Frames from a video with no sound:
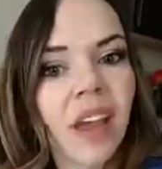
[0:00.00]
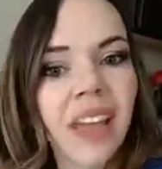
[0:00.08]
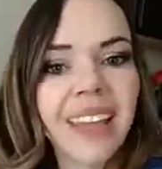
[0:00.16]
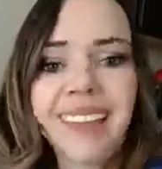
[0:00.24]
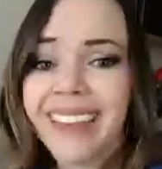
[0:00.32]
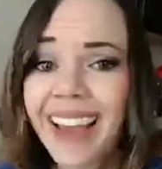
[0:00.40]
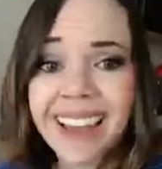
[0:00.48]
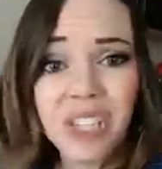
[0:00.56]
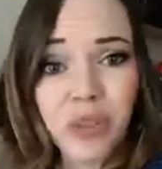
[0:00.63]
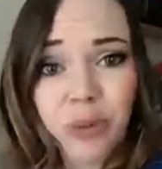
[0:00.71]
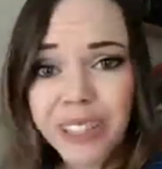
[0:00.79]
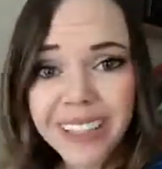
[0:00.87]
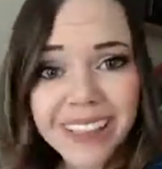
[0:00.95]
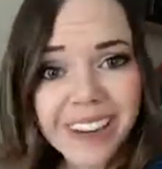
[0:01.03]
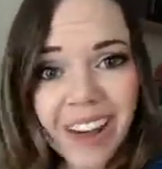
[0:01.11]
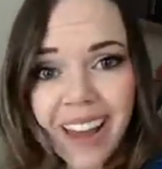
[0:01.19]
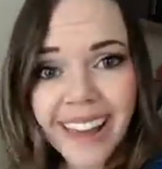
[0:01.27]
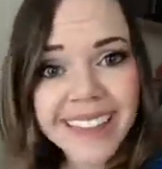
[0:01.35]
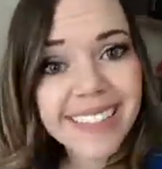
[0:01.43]
Yeah, it's really
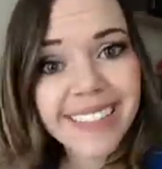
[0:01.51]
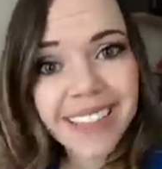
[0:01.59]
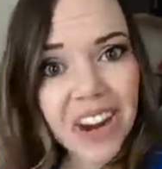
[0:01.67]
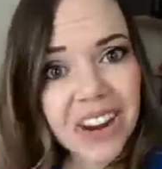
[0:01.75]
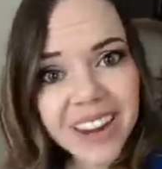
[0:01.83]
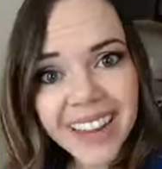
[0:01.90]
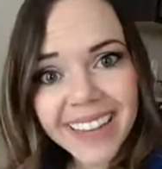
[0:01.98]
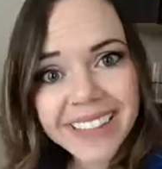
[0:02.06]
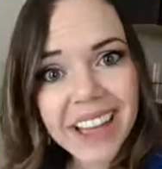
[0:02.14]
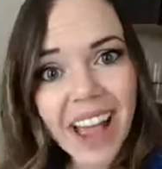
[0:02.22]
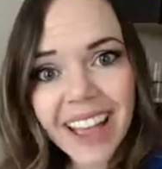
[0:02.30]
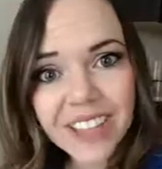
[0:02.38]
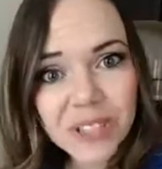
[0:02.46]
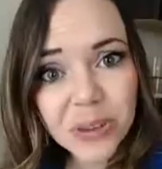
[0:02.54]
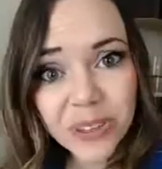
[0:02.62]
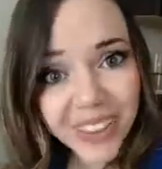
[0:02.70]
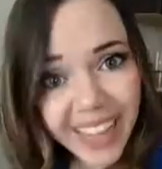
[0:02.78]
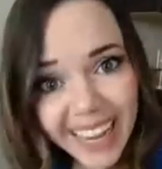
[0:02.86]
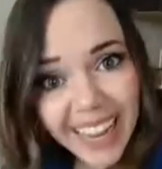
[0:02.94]
not as scary as you
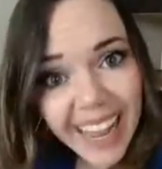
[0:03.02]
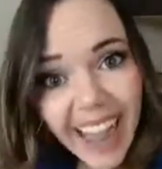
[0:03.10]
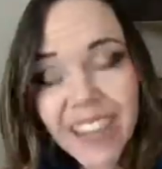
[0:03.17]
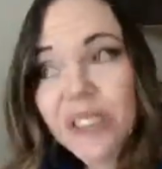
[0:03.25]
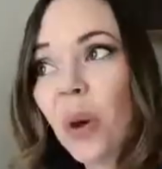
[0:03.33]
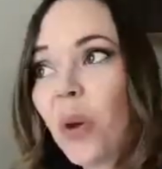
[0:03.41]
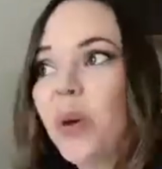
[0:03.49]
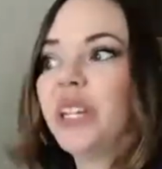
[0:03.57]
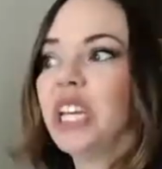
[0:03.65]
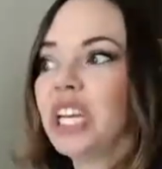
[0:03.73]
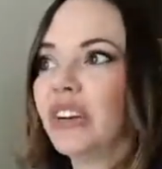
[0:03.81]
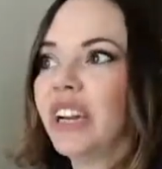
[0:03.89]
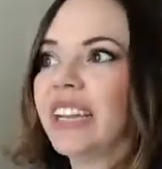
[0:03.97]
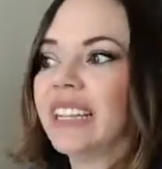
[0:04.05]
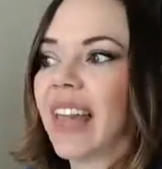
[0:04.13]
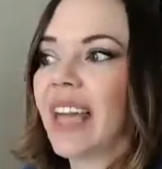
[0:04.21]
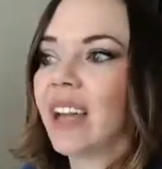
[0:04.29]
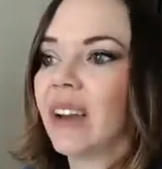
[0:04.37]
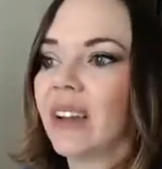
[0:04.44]
think. I totally agree.
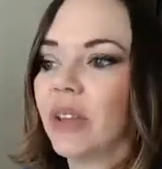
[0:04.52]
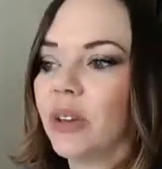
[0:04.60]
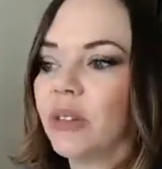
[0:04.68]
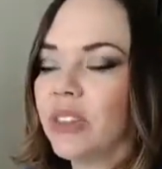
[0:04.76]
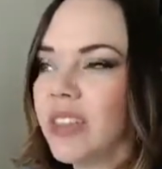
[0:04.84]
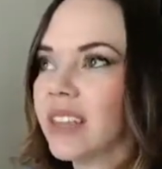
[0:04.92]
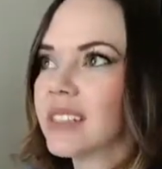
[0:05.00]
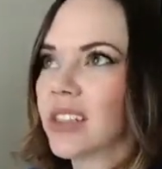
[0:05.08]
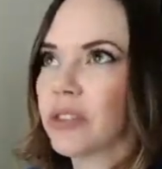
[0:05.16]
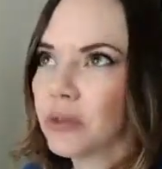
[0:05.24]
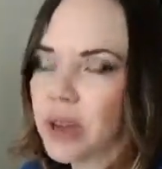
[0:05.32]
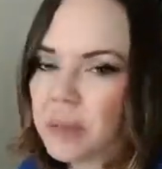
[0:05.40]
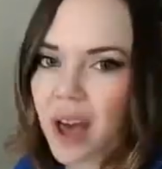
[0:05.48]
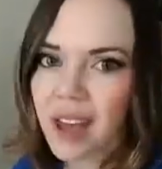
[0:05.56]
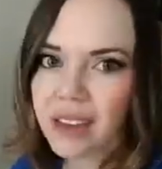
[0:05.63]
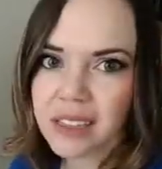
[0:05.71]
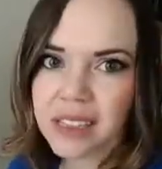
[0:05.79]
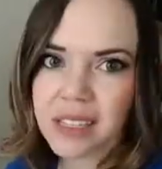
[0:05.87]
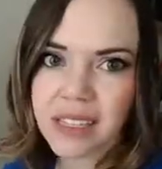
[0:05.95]
Like, you think it's a 3-bottle
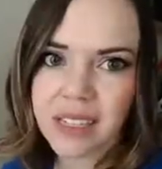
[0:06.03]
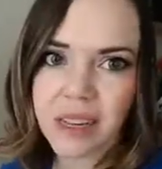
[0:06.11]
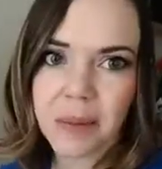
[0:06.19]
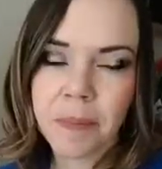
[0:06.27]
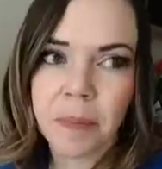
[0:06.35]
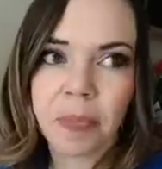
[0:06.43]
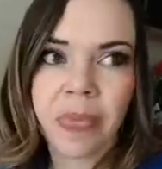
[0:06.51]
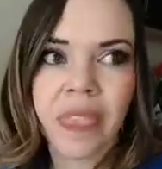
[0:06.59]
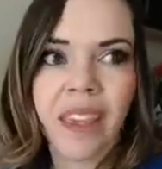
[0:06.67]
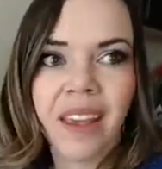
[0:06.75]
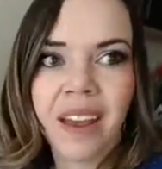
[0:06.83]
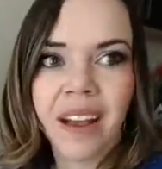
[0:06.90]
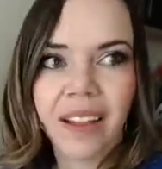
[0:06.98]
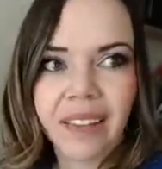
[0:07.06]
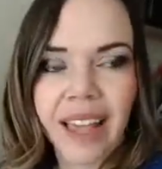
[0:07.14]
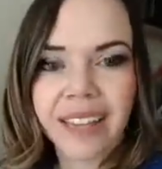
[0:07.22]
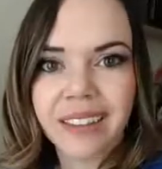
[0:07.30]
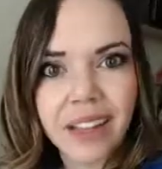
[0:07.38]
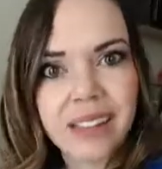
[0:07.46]
system, like
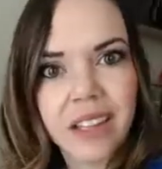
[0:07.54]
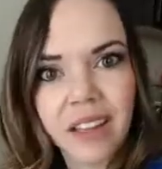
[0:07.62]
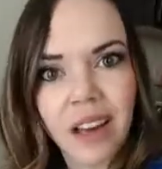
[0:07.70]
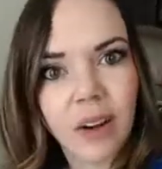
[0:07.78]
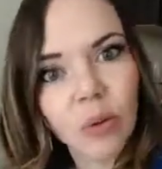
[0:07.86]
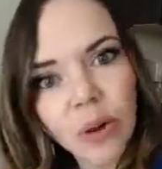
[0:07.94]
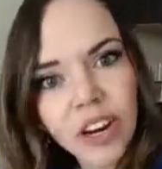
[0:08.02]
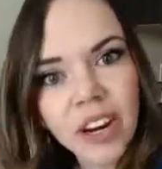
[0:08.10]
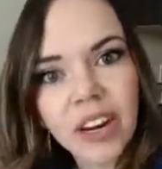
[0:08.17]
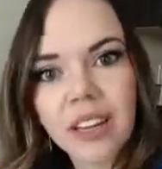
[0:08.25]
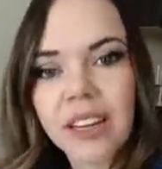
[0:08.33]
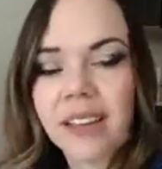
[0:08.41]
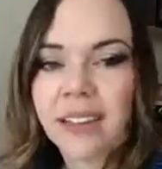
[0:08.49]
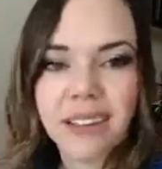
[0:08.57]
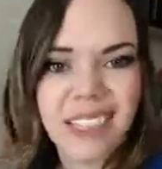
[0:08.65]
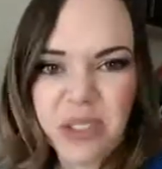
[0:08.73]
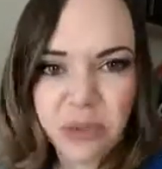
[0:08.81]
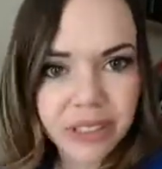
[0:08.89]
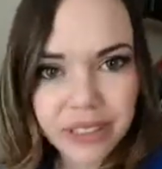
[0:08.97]
that's a lot of work.
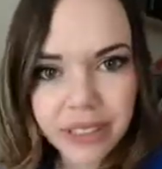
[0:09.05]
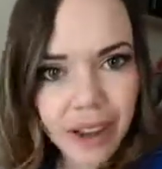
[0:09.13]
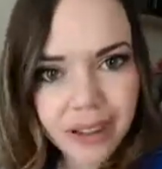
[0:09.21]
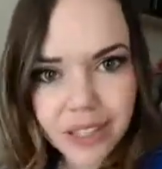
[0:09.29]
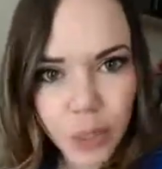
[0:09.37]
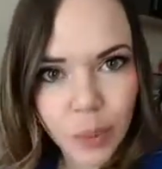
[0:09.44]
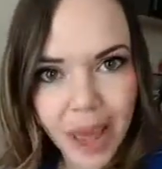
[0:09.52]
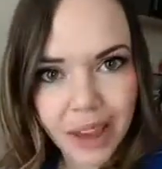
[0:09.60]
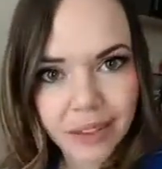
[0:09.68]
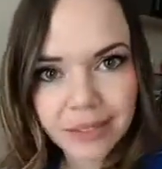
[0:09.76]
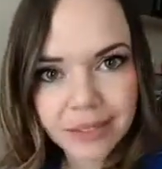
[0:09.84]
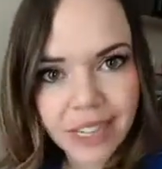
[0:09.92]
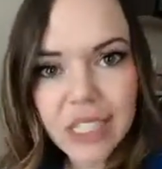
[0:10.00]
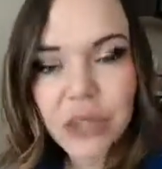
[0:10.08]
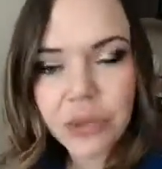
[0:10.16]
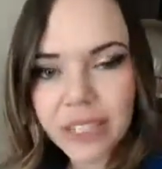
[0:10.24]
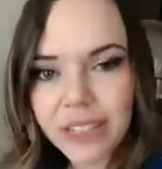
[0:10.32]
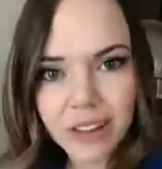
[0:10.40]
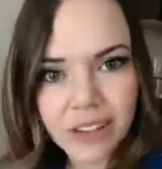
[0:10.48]
It's really not so bad. It's
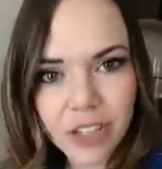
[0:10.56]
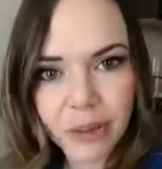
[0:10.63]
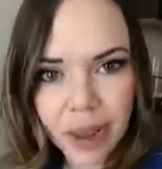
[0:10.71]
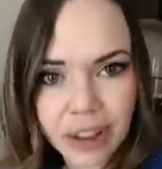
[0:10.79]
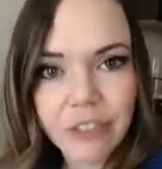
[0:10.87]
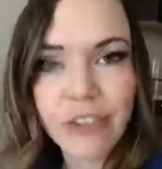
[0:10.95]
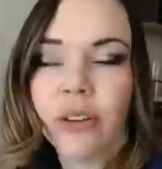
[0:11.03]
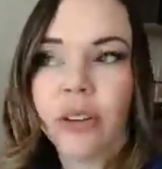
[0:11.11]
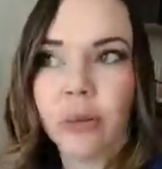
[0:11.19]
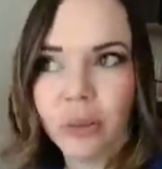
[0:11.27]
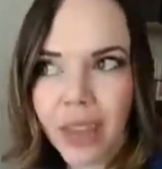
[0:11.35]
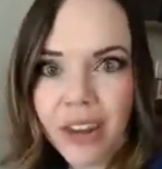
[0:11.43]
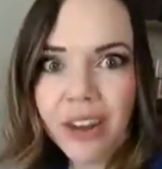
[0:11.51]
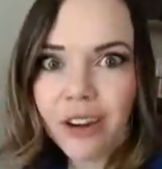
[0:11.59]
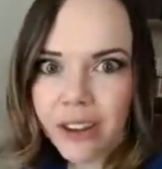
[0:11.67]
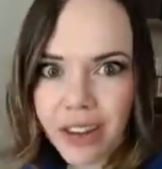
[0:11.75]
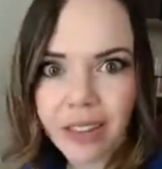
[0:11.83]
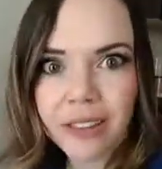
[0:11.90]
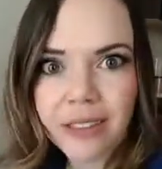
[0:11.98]
really not so bad. If you can paint your
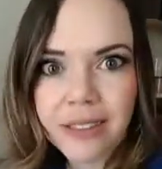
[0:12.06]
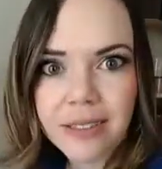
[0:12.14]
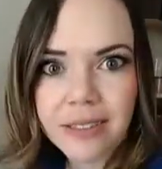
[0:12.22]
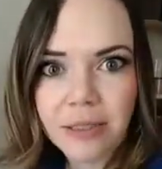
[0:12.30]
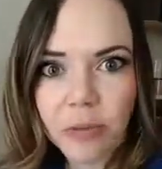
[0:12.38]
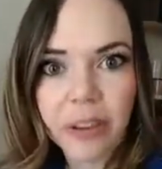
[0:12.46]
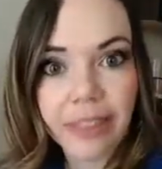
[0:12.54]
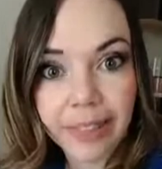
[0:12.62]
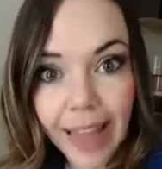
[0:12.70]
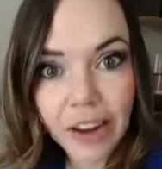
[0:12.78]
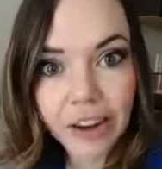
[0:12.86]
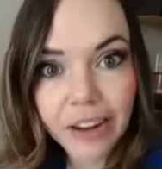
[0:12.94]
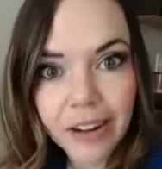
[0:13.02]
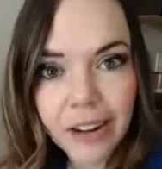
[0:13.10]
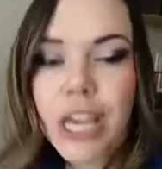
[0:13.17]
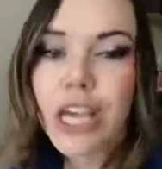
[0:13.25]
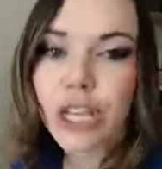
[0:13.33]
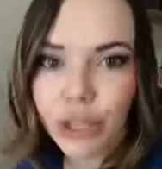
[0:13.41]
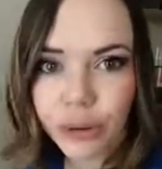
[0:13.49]
nails with lacquer,
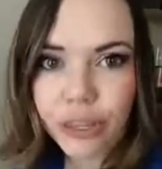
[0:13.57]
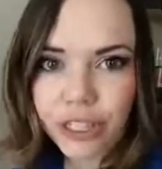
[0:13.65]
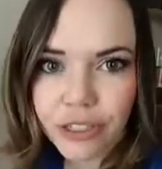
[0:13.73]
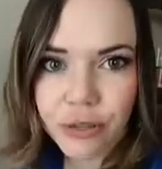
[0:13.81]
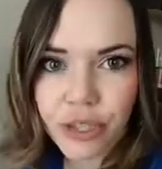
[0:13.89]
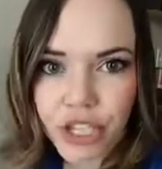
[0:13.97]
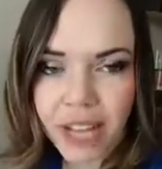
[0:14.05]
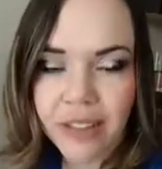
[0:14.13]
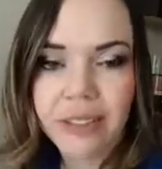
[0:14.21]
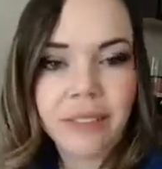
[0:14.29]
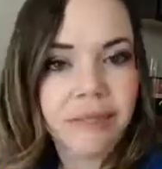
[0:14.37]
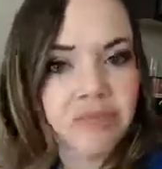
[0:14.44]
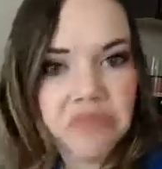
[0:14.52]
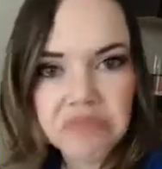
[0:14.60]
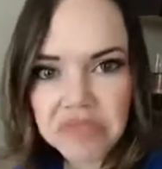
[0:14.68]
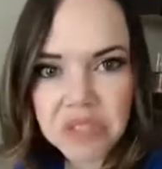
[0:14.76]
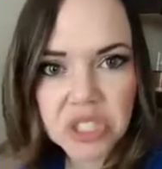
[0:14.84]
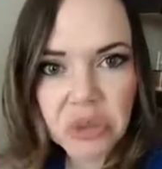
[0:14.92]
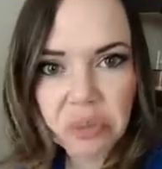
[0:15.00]
you can do gel.
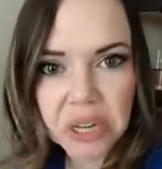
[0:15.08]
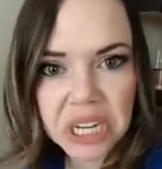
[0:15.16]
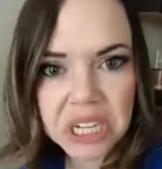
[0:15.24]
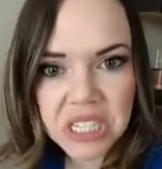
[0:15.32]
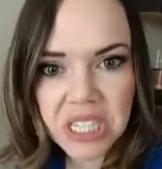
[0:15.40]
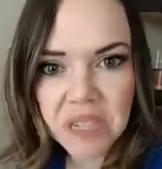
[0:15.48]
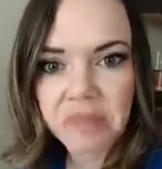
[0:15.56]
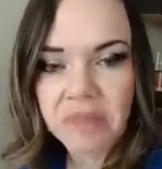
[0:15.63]
Super easy.